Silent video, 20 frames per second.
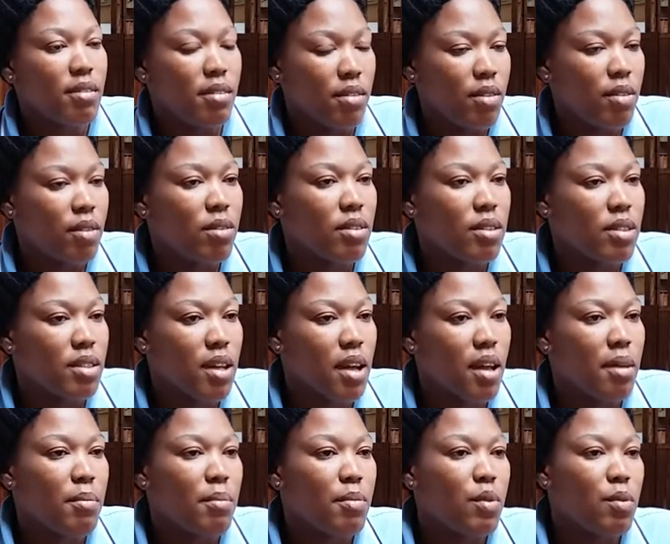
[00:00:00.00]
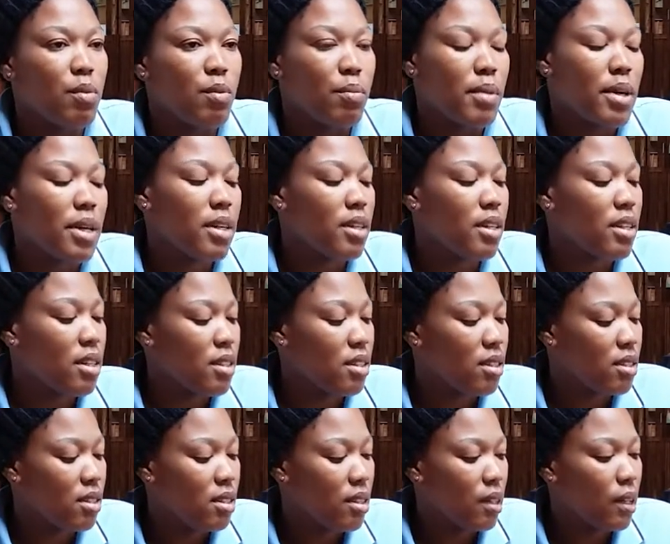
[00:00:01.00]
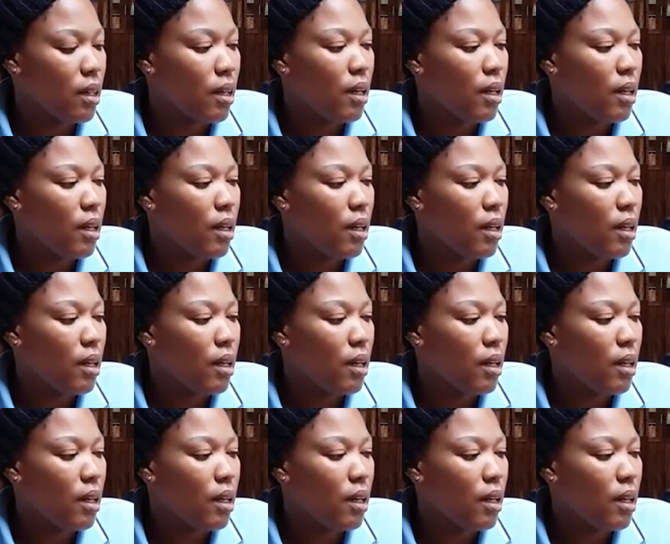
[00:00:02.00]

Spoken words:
a long time to make this.